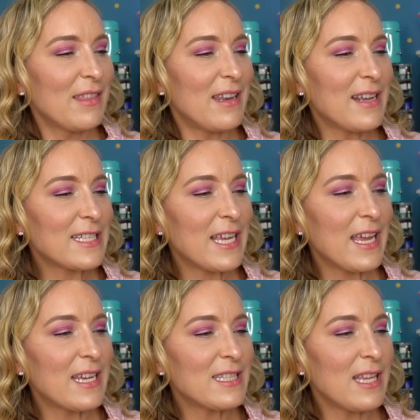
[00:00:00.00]
The next
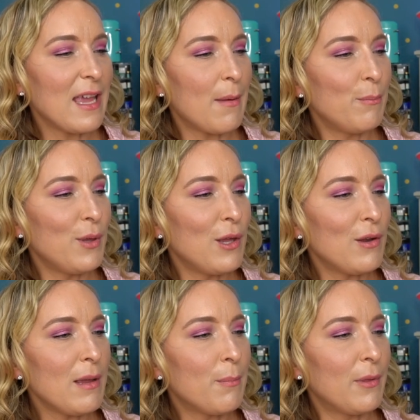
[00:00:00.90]
thing is the
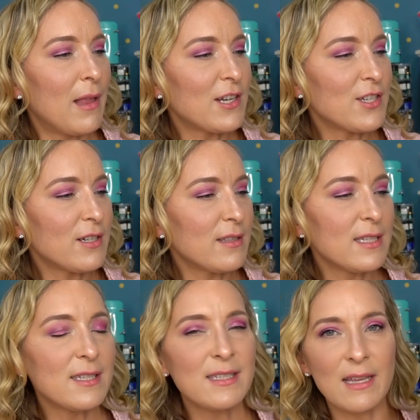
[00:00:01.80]
Beauty Blusher.
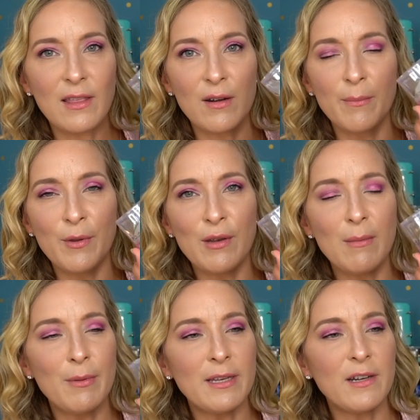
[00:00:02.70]
This is a little
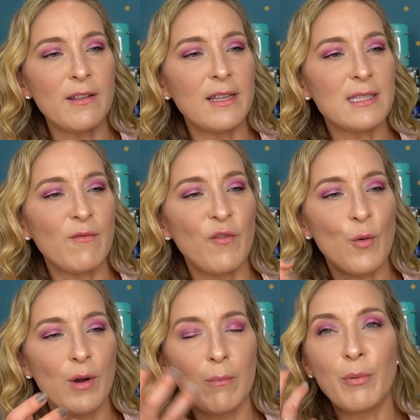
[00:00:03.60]
beauty blender that's
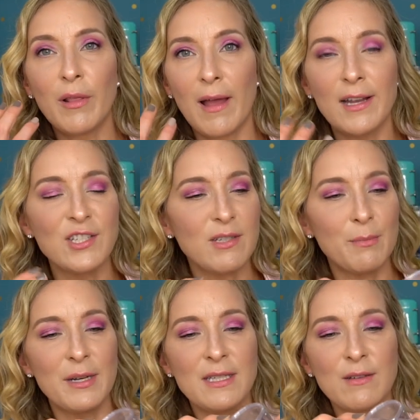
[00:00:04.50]
for blush,
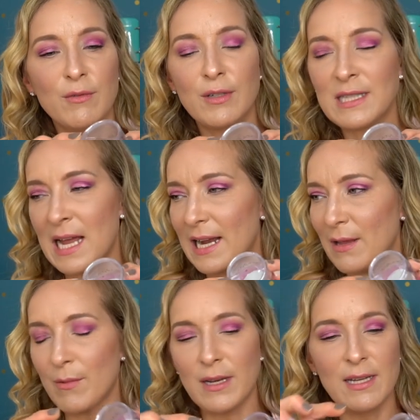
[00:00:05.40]
but it's a real
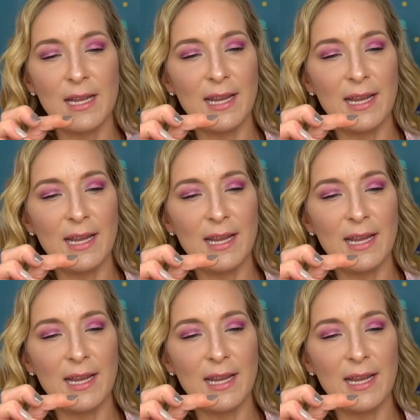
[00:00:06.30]
tiny one.